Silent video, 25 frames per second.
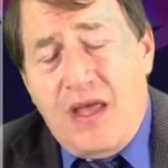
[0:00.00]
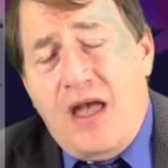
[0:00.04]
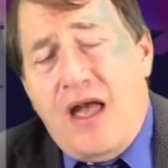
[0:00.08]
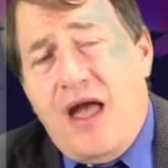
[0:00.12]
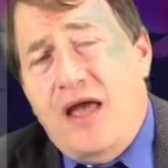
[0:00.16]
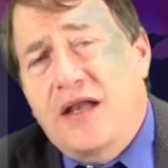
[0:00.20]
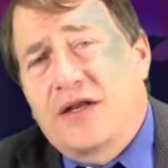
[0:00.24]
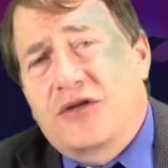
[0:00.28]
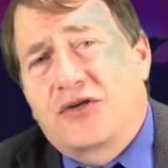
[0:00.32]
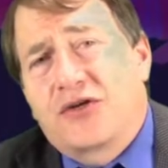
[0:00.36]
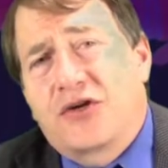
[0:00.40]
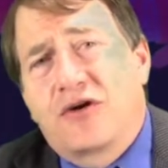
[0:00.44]

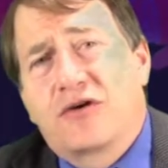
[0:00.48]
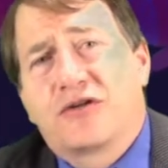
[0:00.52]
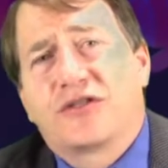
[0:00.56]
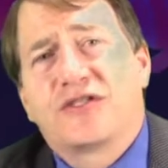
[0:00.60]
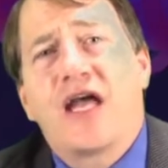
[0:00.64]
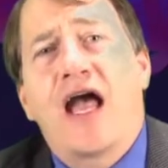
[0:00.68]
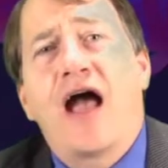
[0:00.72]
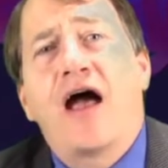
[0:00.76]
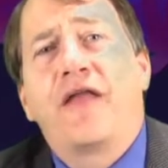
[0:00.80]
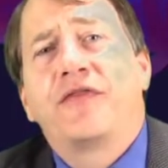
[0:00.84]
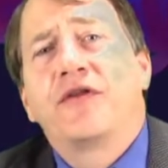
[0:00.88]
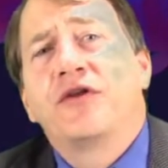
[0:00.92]
And it turns
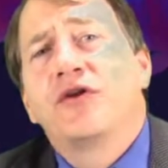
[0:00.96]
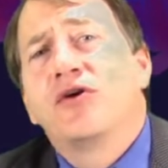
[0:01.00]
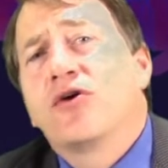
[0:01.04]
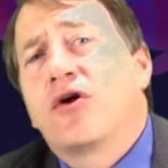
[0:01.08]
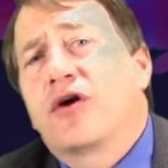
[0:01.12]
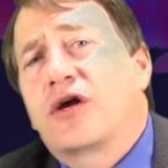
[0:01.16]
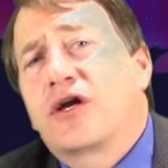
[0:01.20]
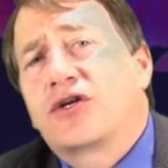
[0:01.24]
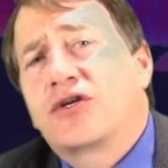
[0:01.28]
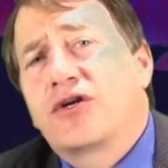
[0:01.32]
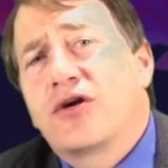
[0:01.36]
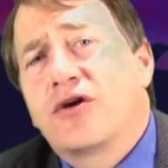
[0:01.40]
out the New
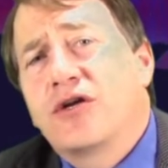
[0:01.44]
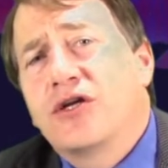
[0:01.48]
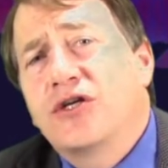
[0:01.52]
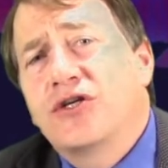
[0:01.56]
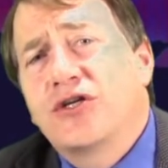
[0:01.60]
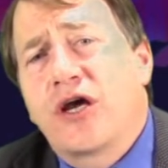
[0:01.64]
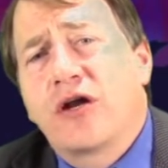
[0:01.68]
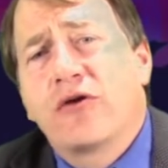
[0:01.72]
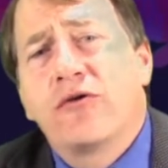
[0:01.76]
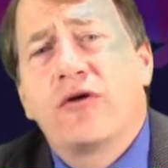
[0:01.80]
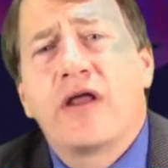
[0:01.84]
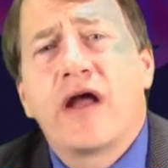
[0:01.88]
York Attorney
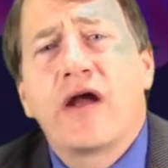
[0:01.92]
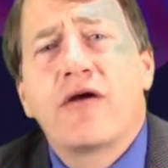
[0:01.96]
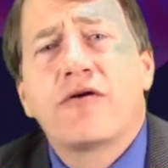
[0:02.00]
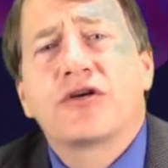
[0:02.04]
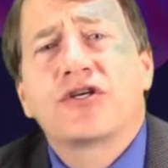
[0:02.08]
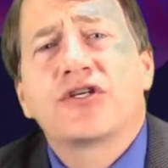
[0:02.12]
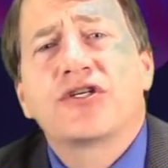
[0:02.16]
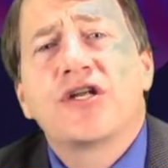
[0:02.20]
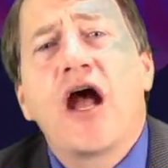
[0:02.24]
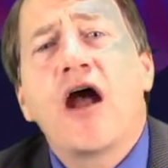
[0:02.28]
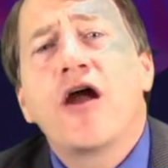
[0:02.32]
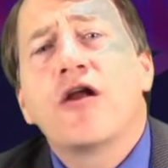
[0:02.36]
General,
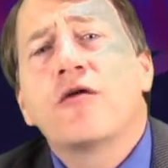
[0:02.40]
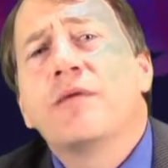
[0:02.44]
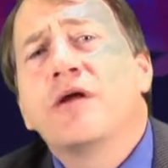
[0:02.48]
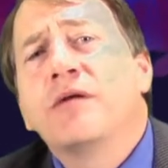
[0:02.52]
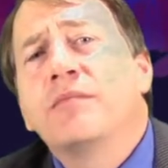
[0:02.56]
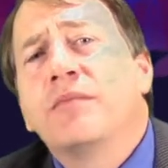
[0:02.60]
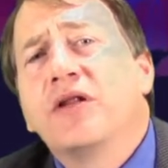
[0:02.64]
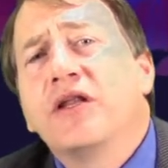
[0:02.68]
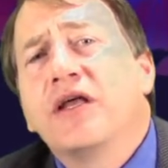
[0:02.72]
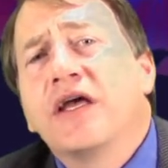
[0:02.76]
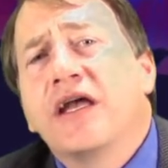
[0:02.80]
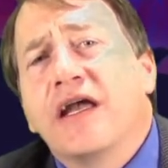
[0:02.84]
Eric
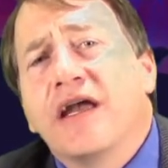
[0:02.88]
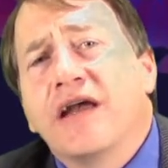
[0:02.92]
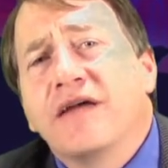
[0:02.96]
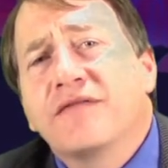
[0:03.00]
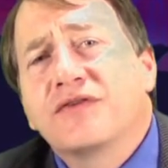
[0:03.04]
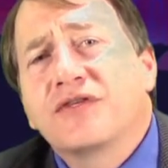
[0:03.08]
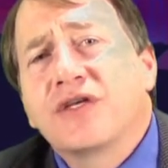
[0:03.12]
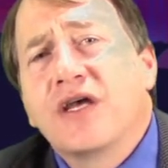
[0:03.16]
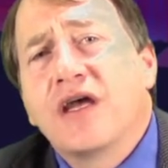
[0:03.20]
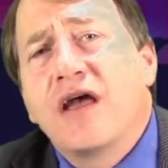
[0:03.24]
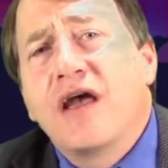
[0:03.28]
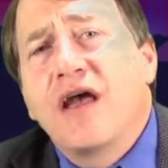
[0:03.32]
Schneiderman,
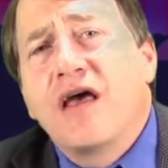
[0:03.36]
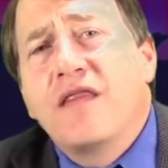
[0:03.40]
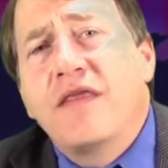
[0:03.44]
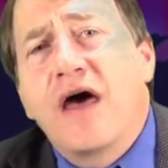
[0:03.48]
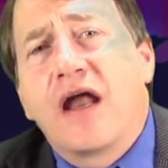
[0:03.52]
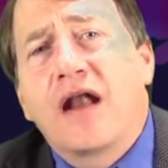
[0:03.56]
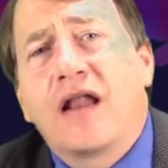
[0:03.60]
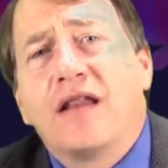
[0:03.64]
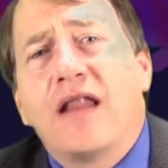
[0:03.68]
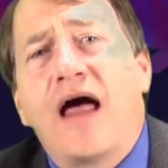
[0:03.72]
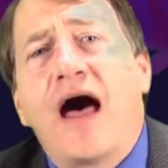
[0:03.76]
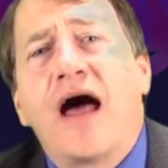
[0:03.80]
believes
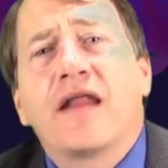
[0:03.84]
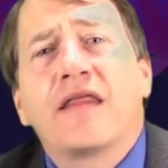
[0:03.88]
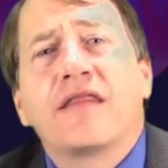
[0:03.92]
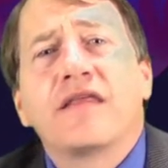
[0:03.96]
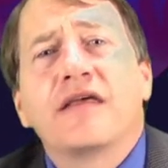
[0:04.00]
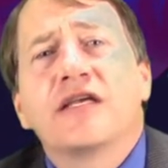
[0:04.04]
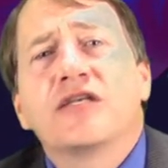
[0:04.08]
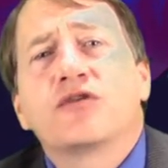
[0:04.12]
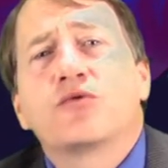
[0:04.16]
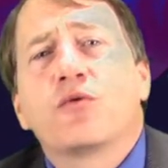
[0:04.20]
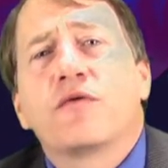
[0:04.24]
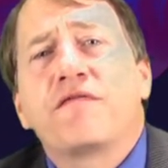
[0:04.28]
that a lot of
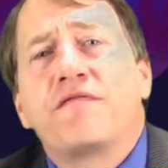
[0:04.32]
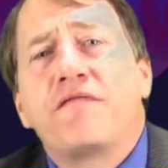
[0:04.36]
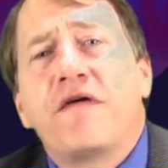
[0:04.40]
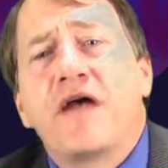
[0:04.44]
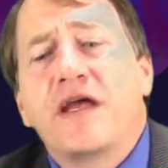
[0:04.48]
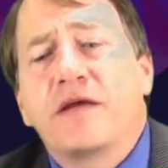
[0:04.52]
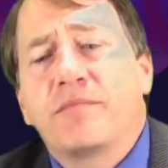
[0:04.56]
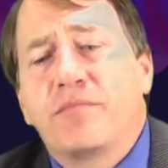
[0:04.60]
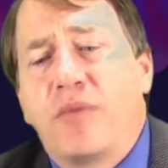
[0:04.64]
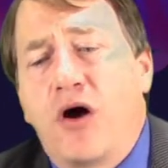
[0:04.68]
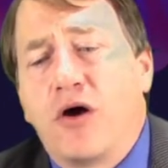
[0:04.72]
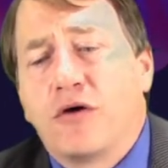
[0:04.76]
these were
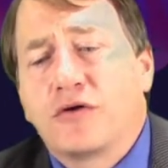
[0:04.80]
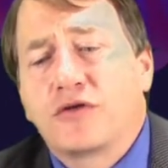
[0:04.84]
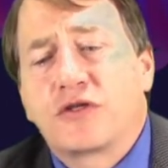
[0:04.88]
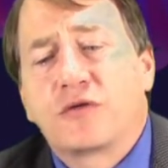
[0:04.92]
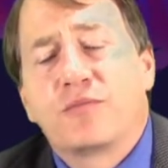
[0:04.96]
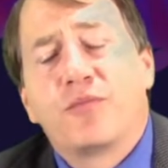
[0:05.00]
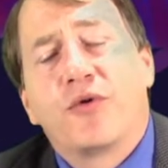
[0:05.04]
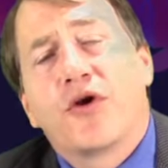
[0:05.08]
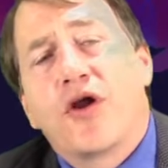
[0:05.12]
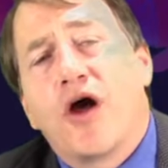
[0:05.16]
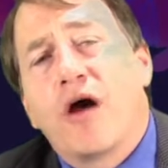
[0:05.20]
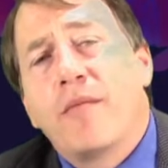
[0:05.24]
fake posts
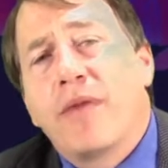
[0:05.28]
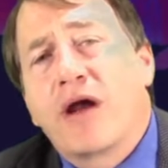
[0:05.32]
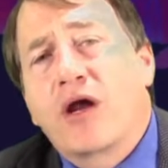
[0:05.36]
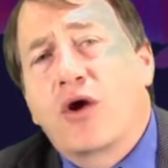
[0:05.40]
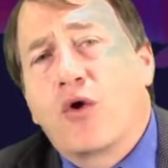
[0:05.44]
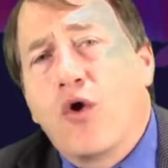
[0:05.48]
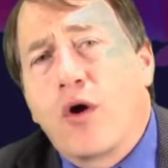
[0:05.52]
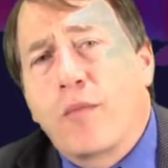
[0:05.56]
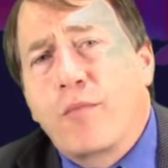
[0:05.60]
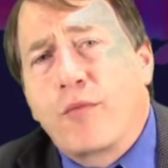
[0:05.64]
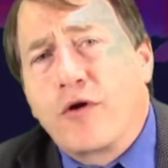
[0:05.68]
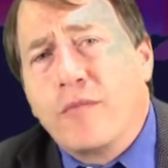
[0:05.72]
put on by
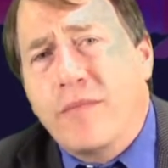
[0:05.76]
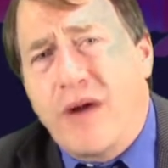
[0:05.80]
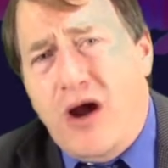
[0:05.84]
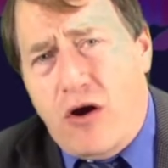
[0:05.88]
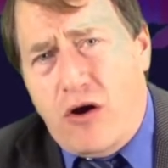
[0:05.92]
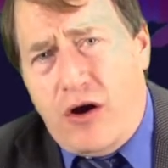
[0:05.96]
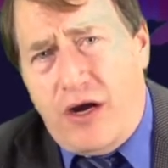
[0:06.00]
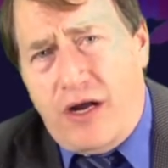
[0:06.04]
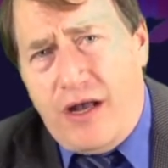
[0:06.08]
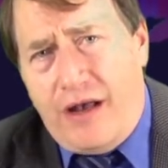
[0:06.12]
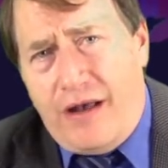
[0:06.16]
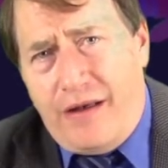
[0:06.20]
corporate
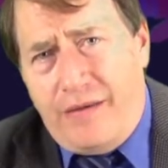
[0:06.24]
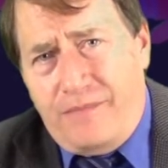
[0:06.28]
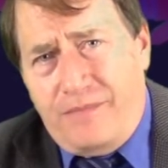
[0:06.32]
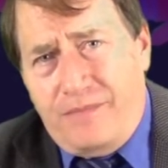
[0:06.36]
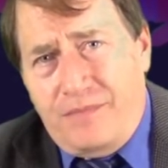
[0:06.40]
America